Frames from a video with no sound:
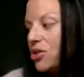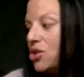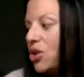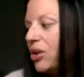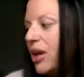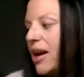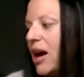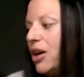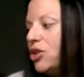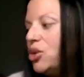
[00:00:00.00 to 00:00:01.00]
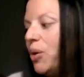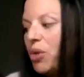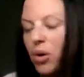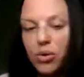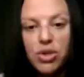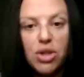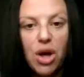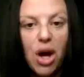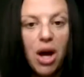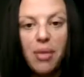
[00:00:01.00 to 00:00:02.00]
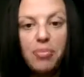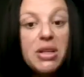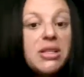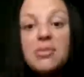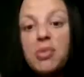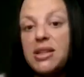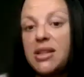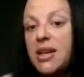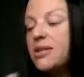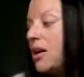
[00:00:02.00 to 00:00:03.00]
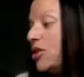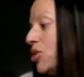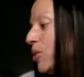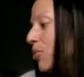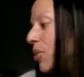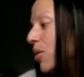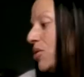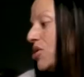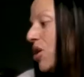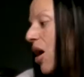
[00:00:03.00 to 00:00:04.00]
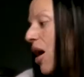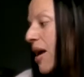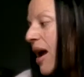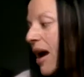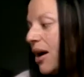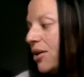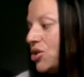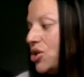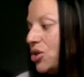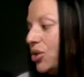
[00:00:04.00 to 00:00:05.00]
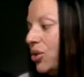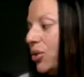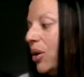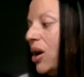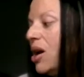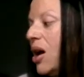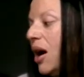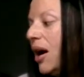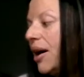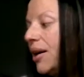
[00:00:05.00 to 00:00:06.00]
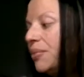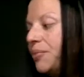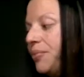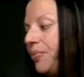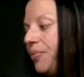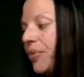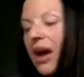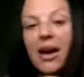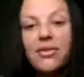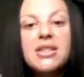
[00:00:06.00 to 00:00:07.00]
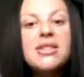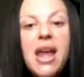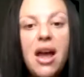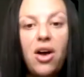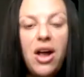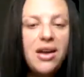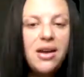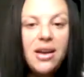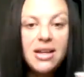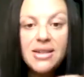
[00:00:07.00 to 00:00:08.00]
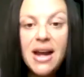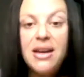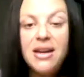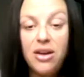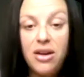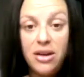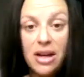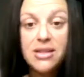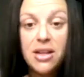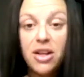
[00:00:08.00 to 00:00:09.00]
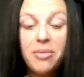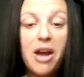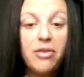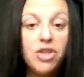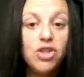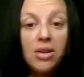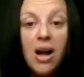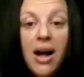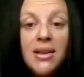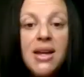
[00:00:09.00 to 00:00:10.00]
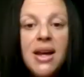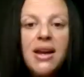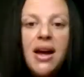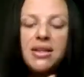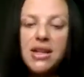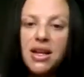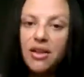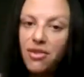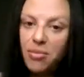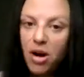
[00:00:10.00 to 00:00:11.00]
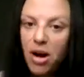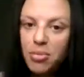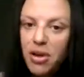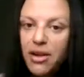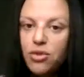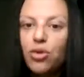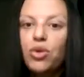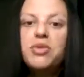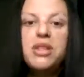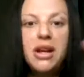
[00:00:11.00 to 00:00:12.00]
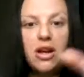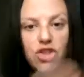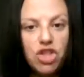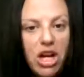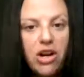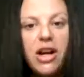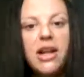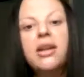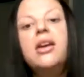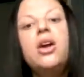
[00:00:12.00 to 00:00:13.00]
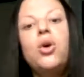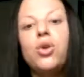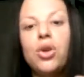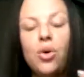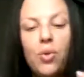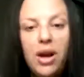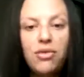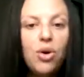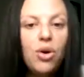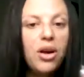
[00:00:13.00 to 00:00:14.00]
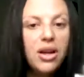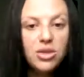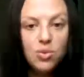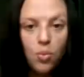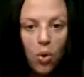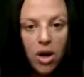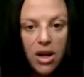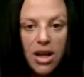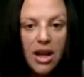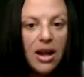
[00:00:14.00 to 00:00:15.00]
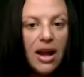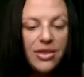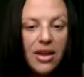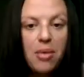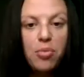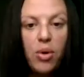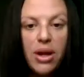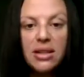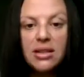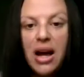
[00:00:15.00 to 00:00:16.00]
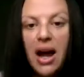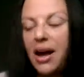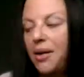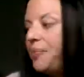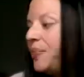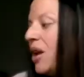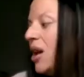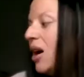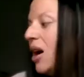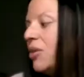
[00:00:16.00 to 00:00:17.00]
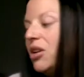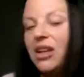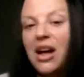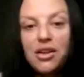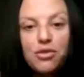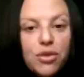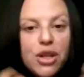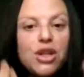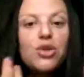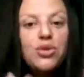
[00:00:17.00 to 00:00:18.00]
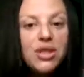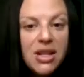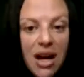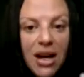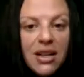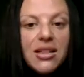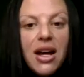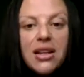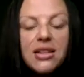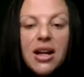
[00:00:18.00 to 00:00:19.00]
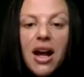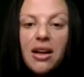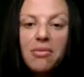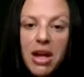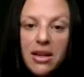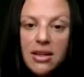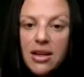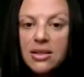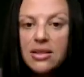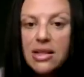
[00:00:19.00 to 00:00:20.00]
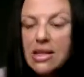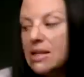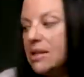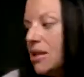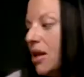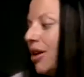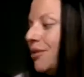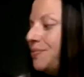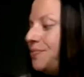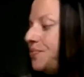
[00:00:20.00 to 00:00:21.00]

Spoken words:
So, like, I'll do a post on business blessings, I'll do a post on how to um, have a sale. And it's not necessarily my original content, I take it from our upline groups and I'll share it, whatever is working at that point in time. A lot of reusing content to kind of make things easier.